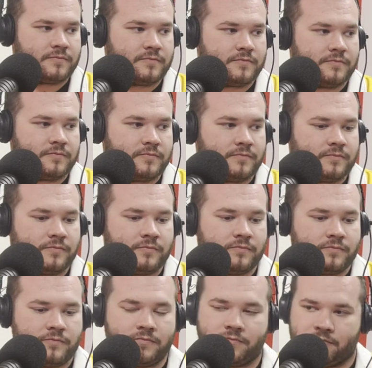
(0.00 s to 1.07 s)

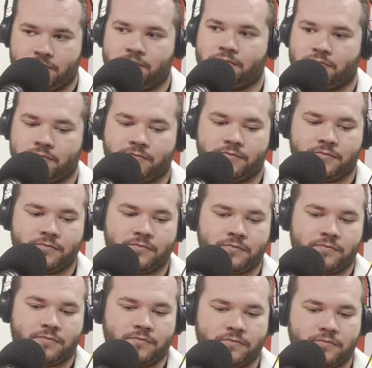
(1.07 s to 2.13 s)

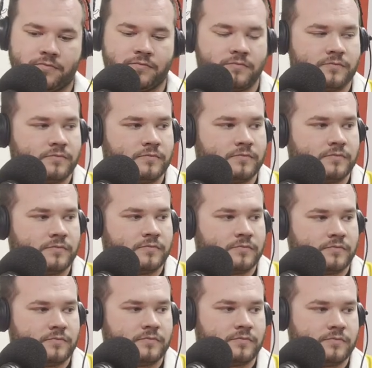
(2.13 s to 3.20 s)

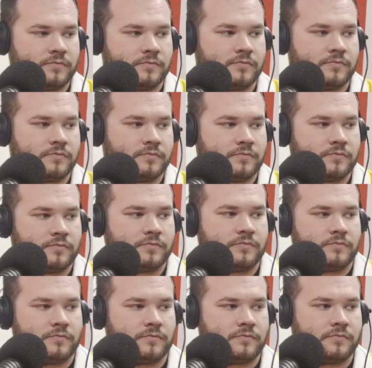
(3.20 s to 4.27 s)

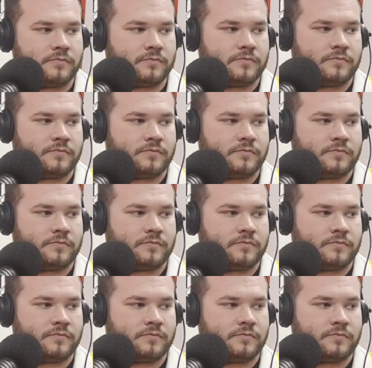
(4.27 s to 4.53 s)
The person shown says nothing.